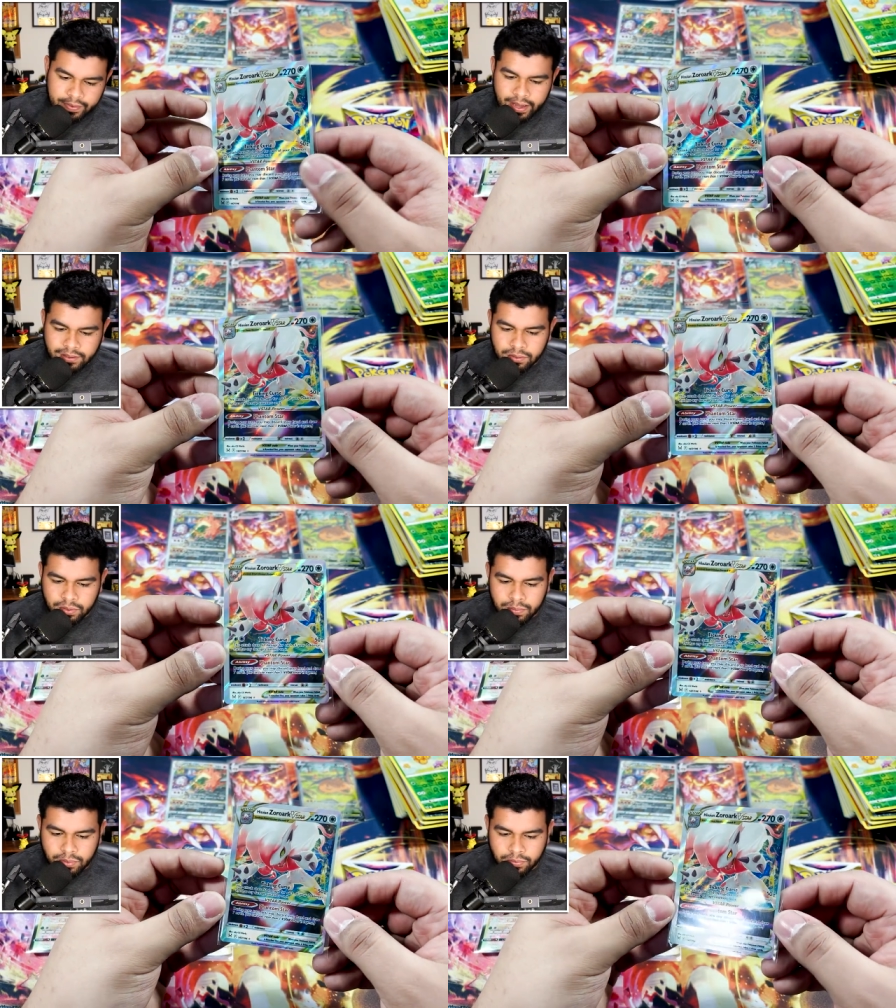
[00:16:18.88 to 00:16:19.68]
That's a
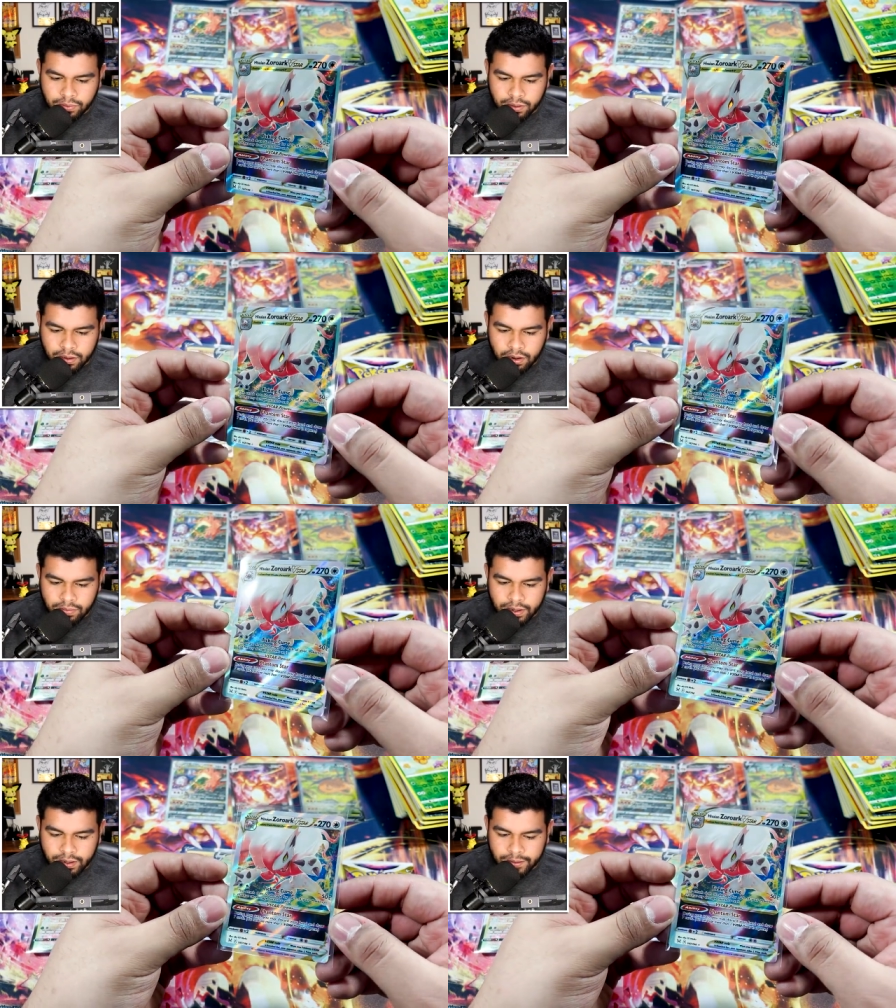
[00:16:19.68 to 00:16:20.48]
really beautiful looking
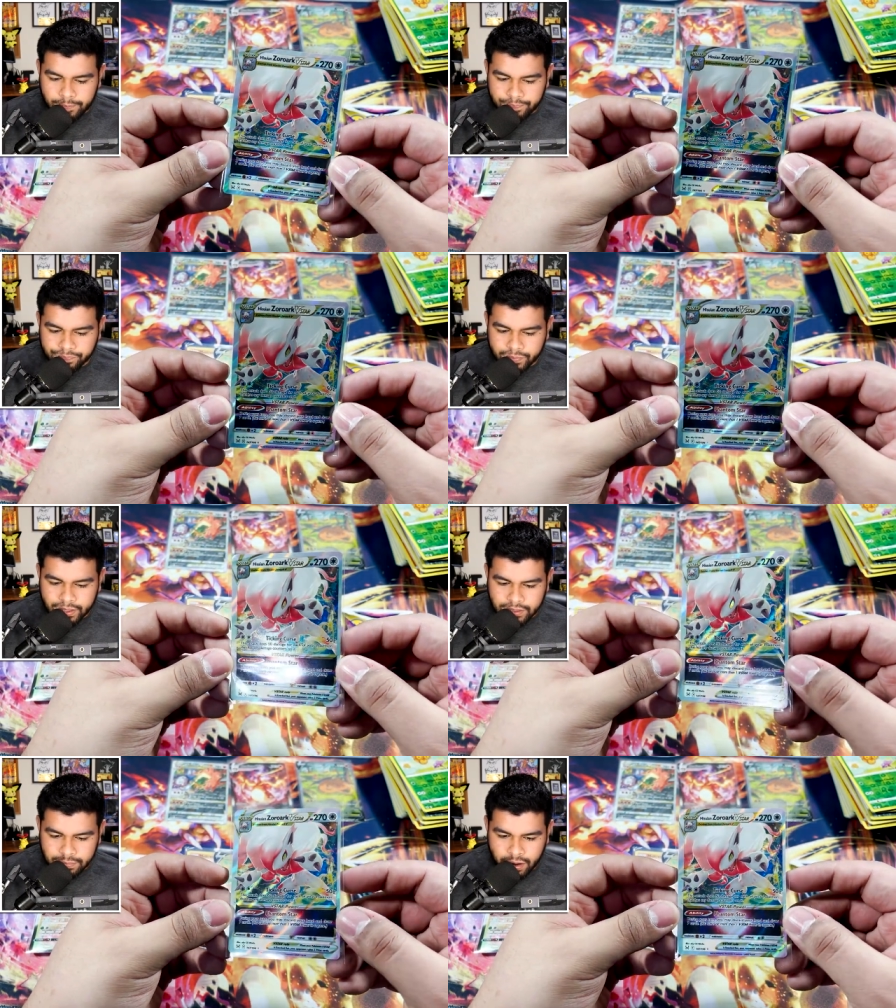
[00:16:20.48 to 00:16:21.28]
card right here.
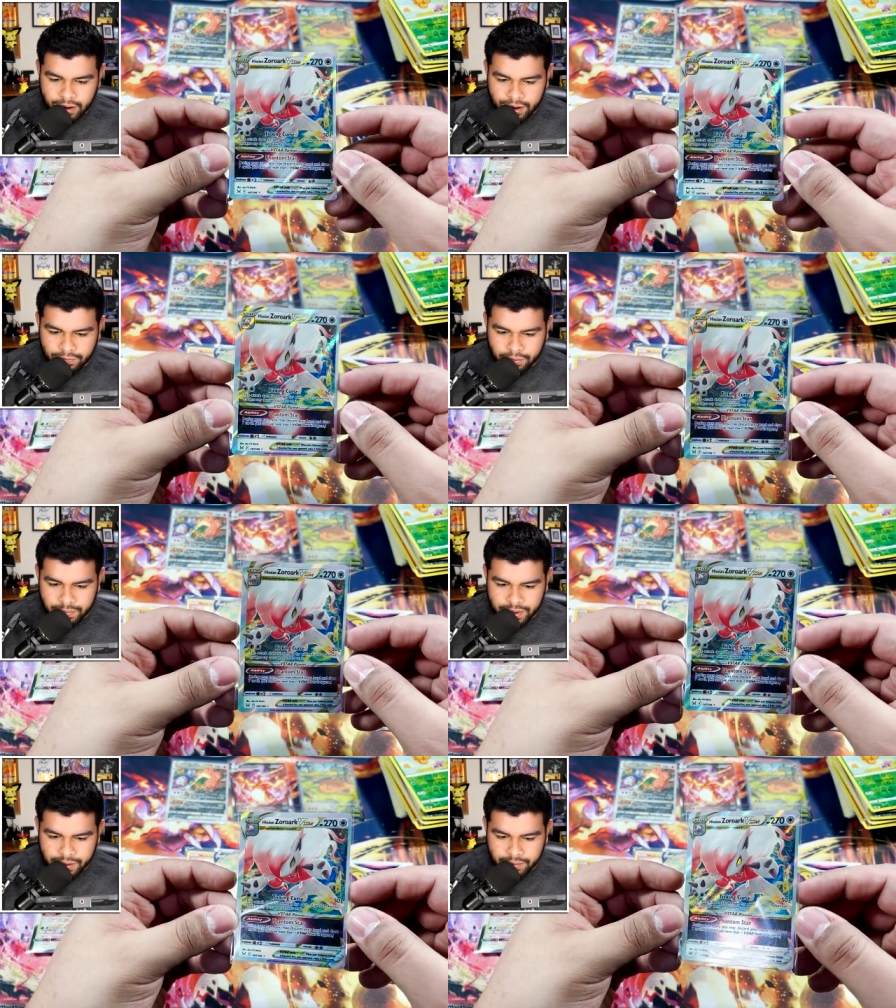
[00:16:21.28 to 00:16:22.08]
Let's admire here for
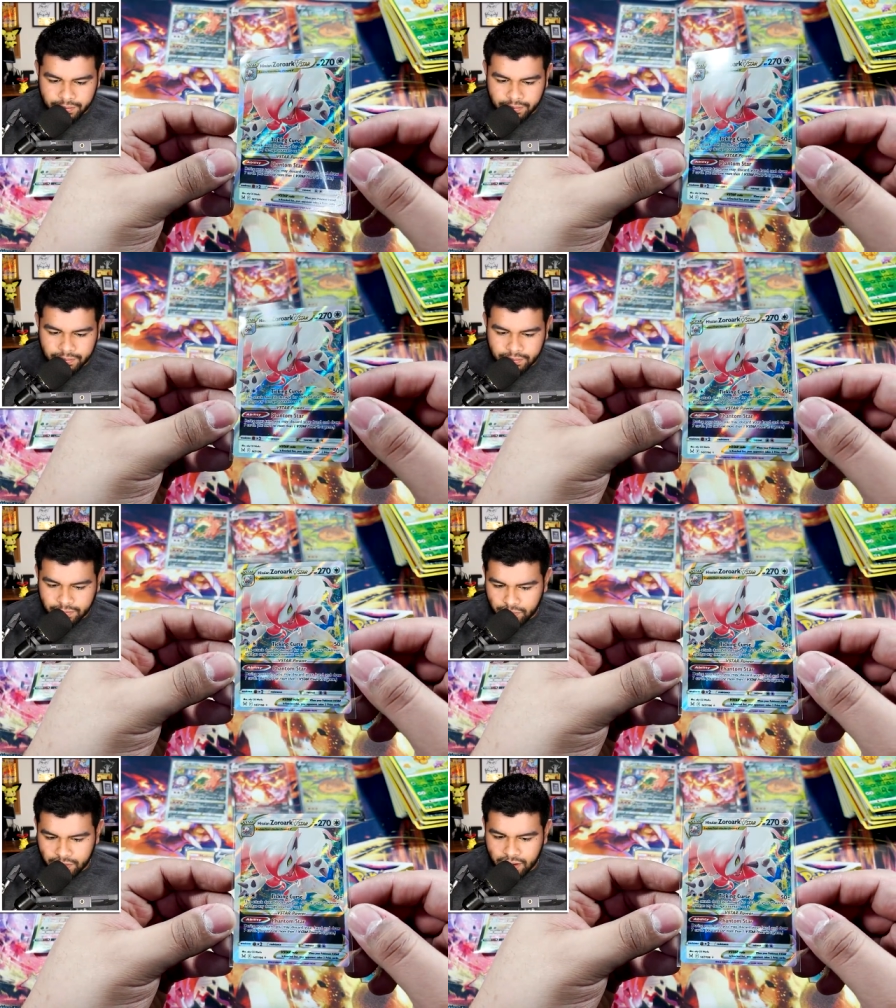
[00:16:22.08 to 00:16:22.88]
a minute.
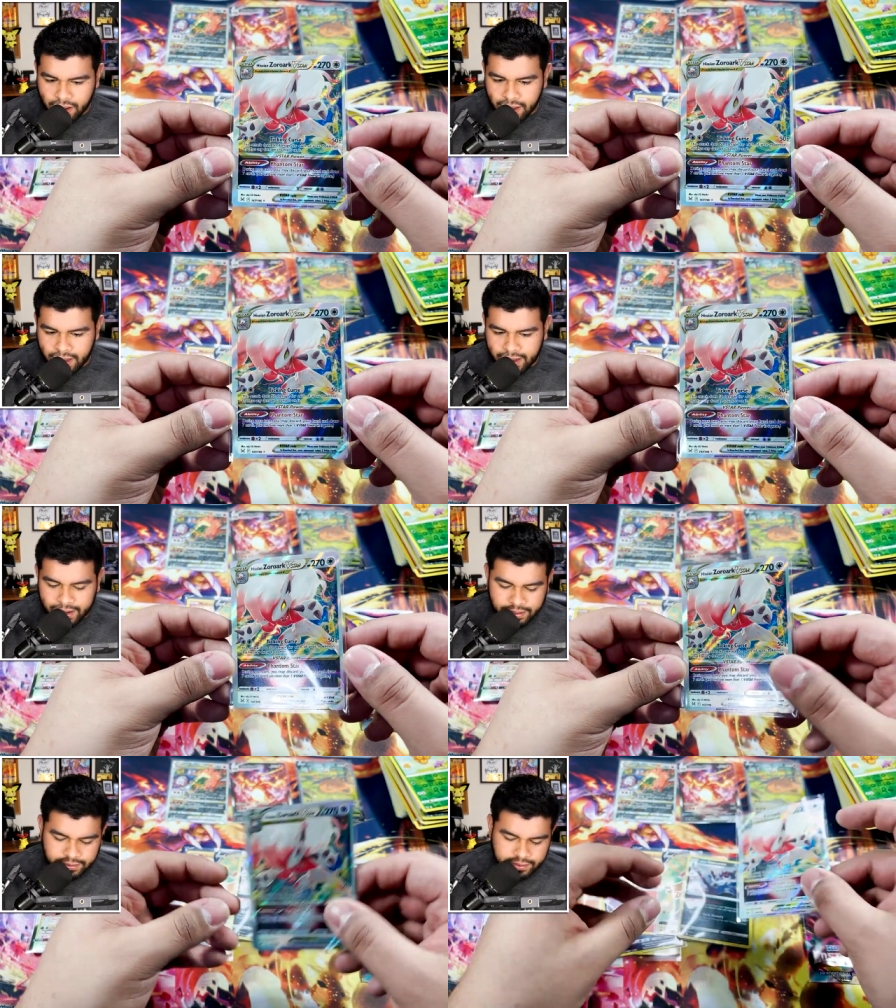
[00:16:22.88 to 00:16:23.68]

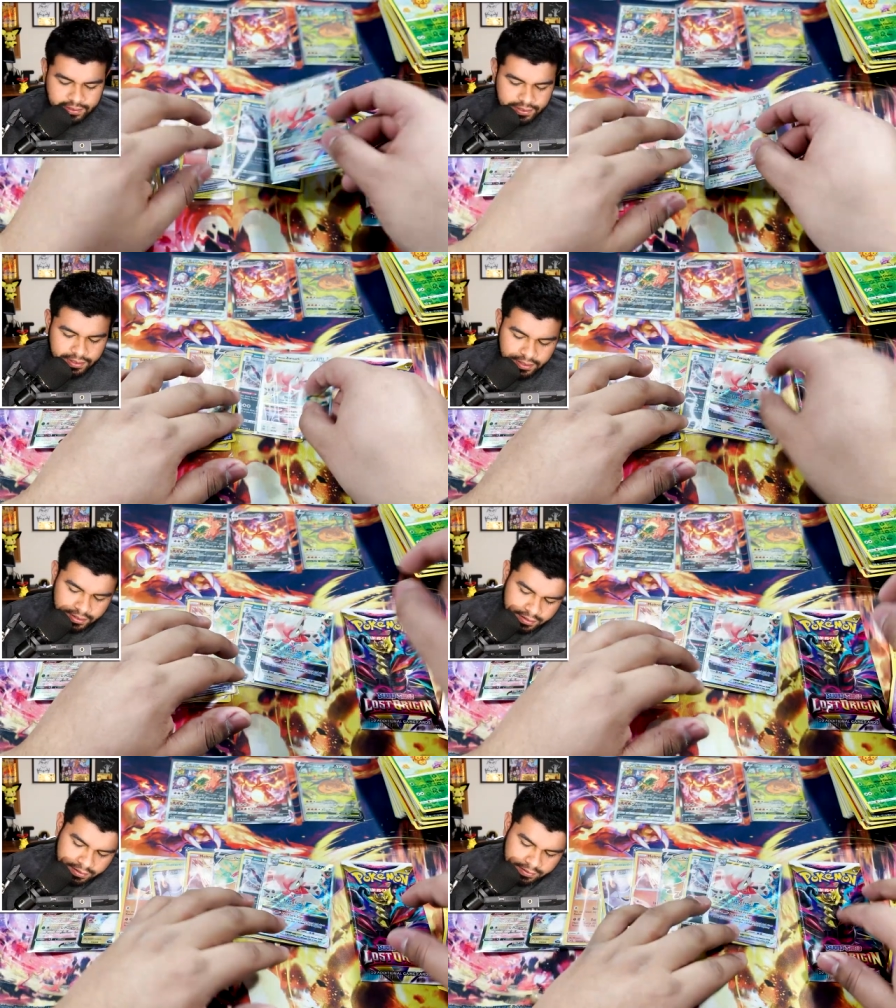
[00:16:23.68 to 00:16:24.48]
Nice.
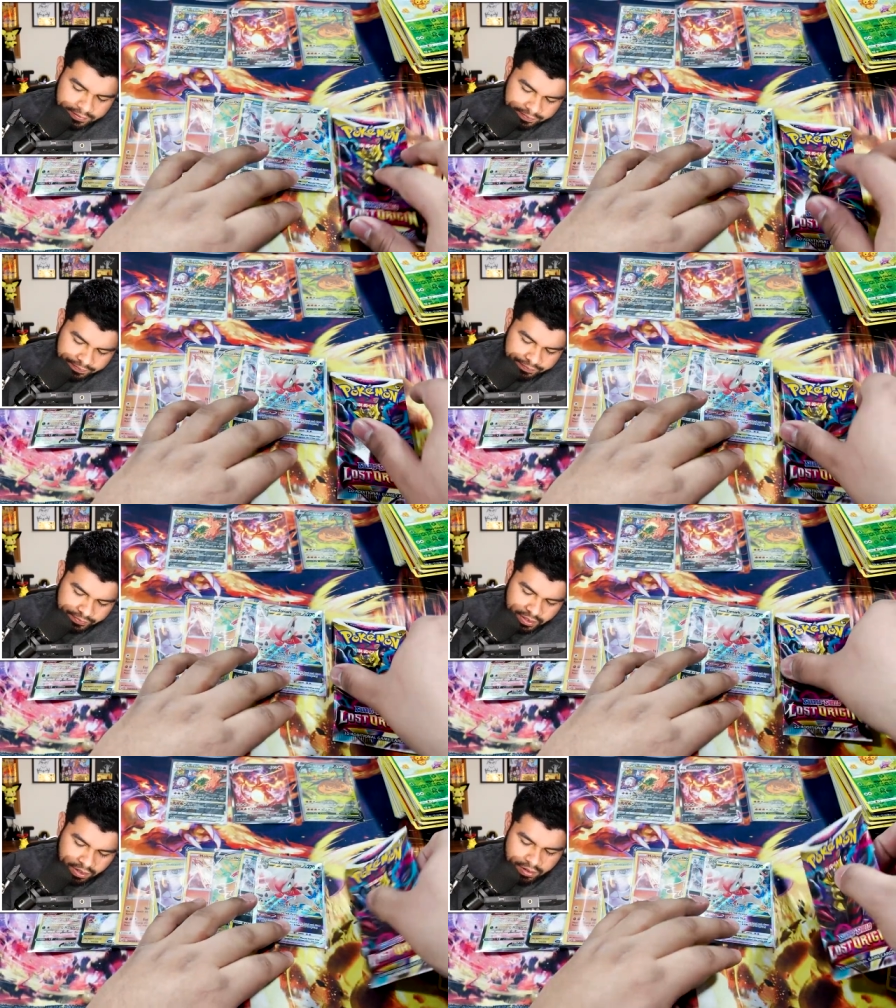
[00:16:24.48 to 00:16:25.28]

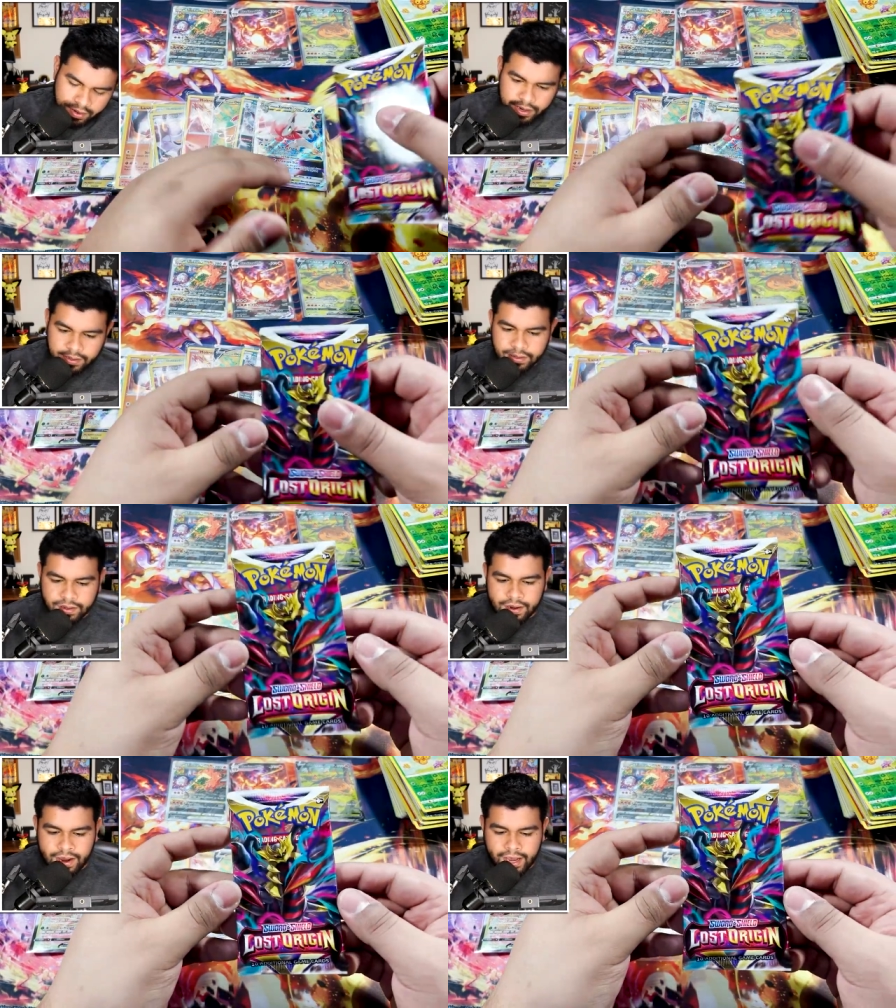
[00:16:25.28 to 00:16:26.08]
All right,
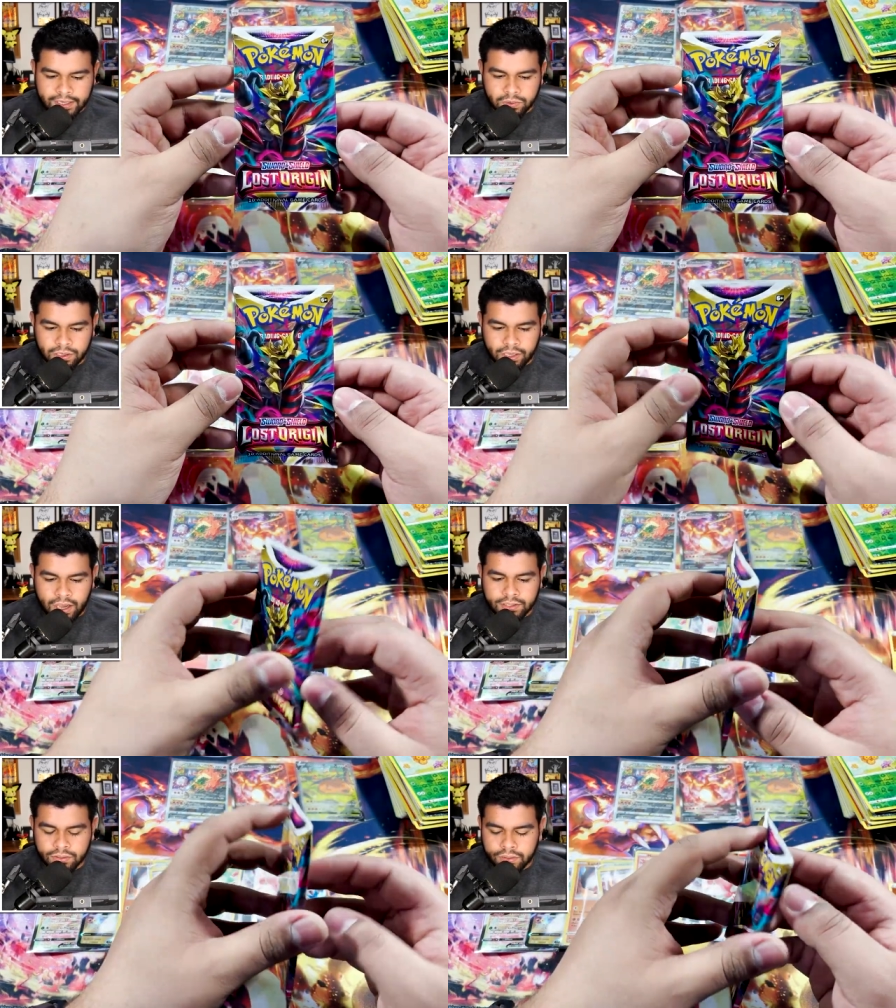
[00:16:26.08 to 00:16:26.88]
next one.
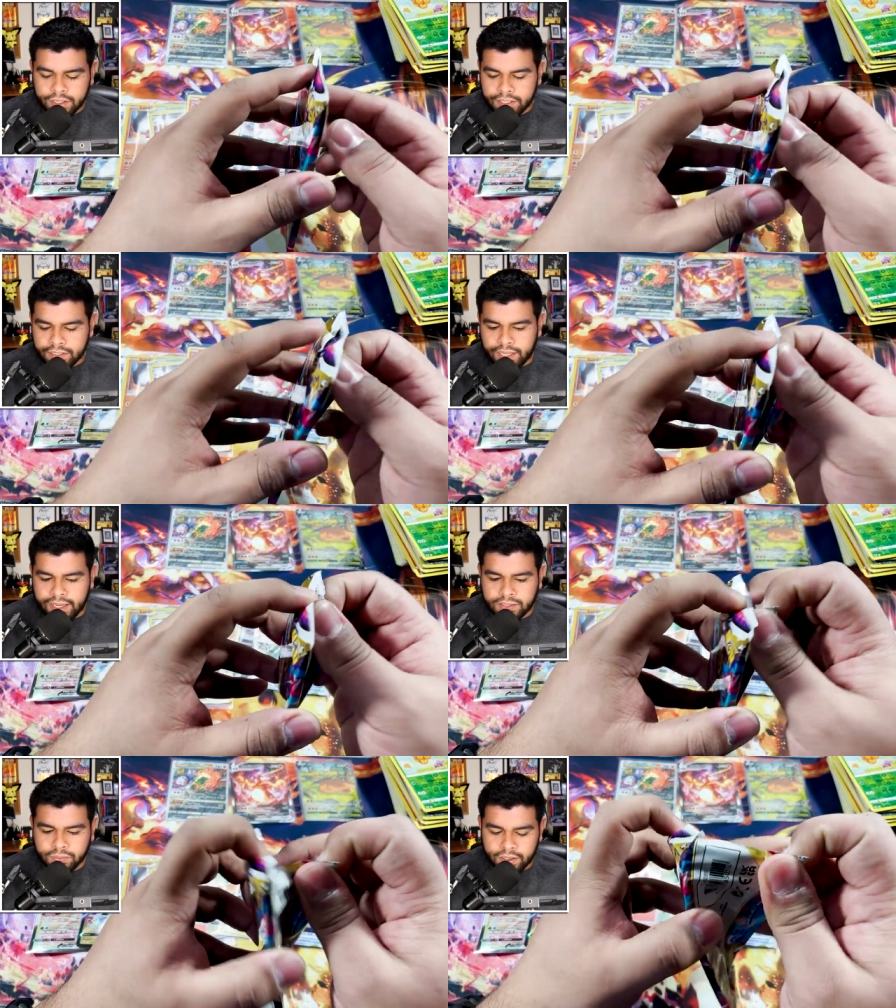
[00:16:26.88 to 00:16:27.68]
Lost Origins,
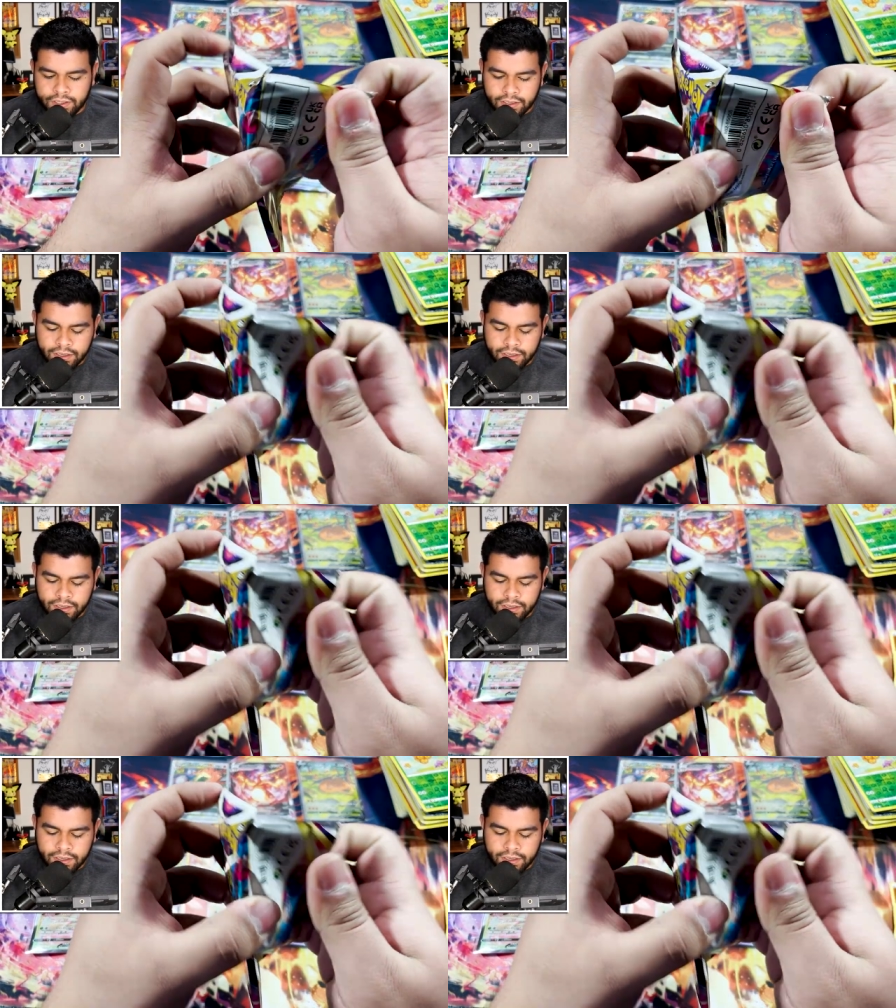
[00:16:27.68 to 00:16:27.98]
last one.